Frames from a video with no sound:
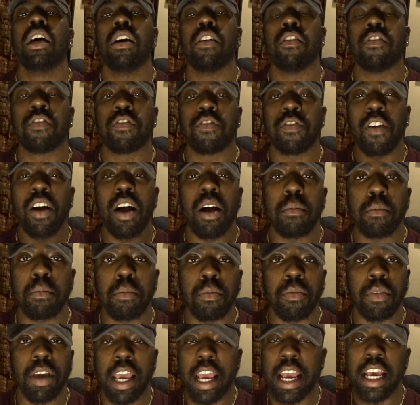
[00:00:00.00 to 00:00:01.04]
from
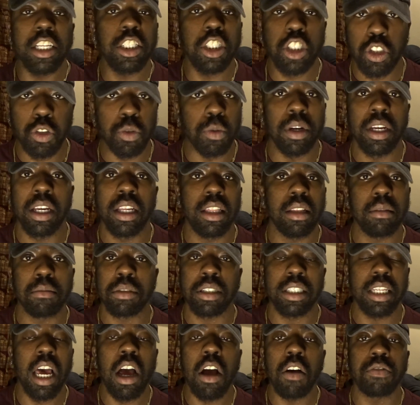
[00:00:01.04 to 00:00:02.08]
history
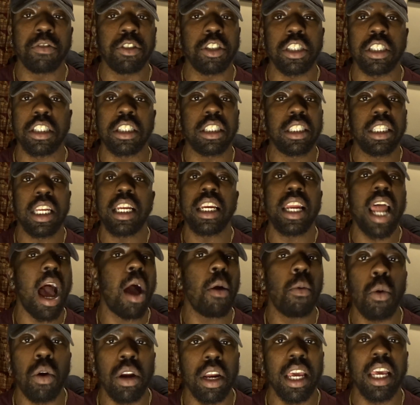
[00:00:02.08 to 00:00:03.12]
themselves just did
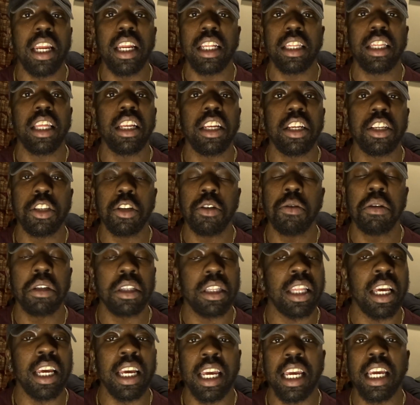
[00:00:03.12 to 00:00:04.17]
not want anything to do with
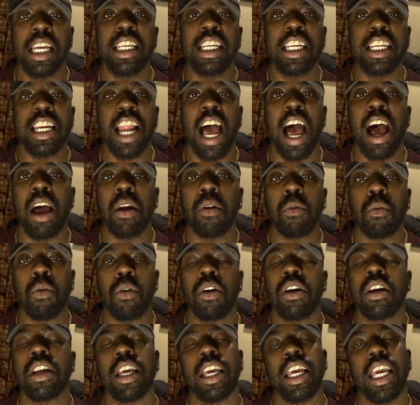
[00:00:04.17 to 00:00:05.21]
that he did not
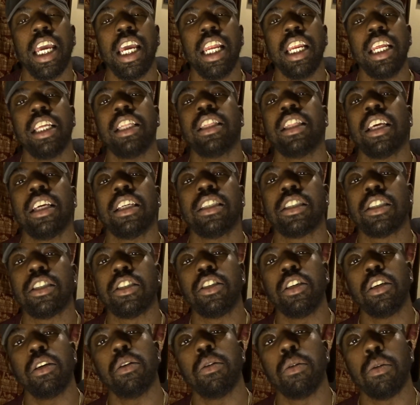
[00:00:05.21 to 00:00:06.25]
want anything to
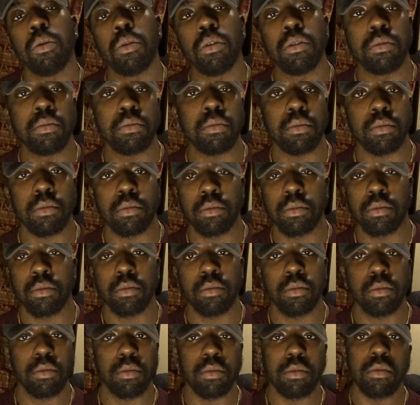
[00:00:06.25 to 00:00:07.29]
do
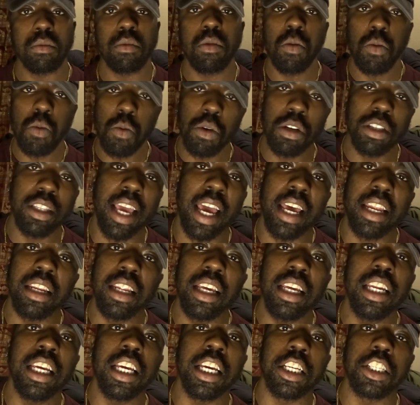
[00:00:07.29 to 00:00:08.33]
with that
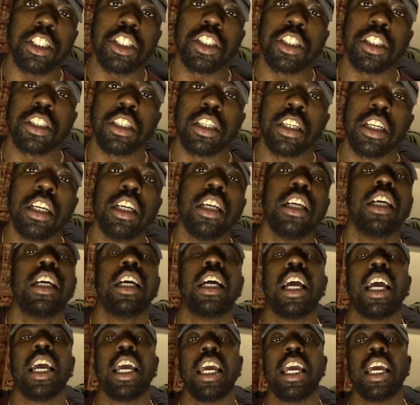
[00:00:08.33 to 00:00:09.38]
lineage
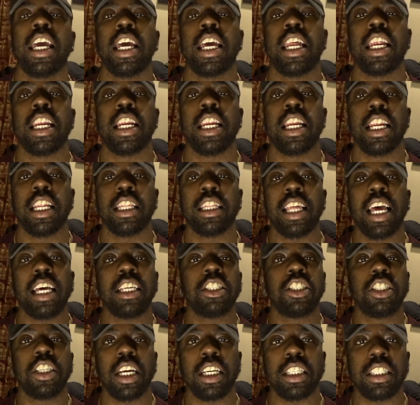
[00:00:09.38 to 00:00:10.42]
and that's
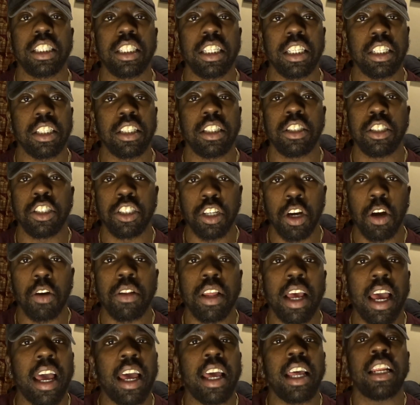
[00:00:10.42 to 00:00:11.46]
just to show
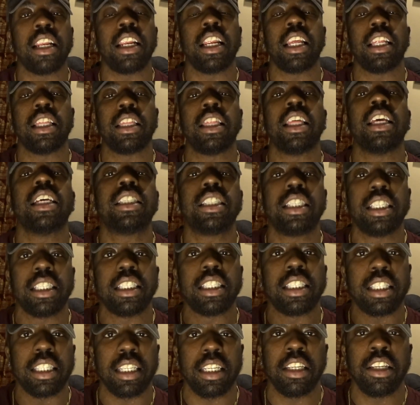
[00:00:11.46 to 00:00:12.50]
that this
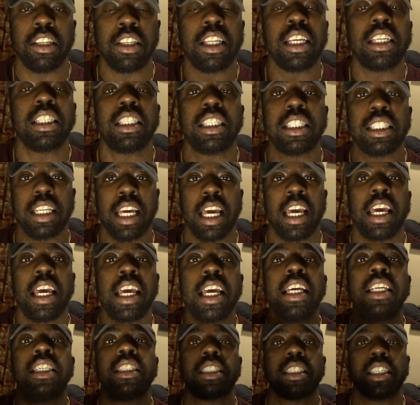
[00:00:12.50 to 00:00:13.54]
is this is
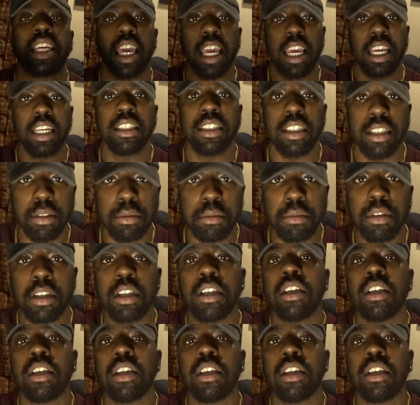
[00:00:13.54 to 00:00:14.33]
his kingdom